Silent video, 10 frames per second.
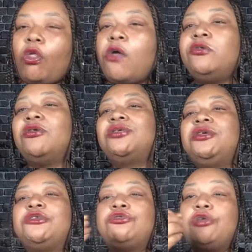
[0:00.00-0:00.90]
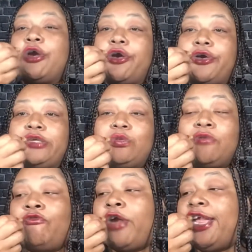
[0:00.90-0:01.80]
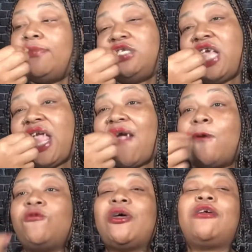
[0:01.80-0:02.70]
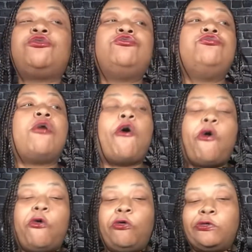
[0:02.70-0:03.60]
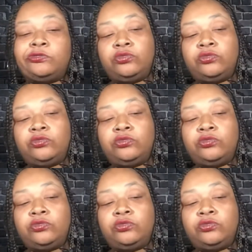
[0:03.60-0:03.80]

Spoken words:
So let's get into the Aries. Where the Rams at? Shout out to you all.